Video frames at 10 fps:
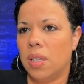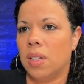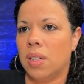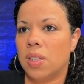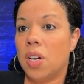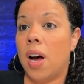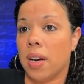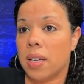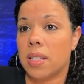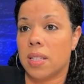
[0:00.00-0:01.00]

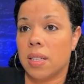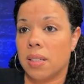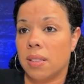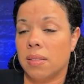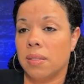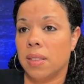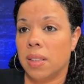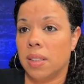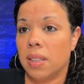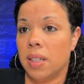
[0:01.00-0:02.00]
talks,
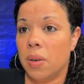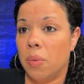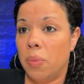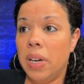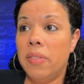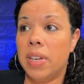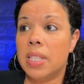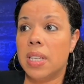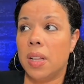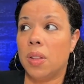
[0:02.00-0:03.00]

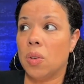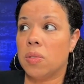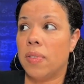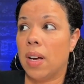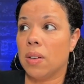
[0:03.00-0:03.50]
revisited those vows,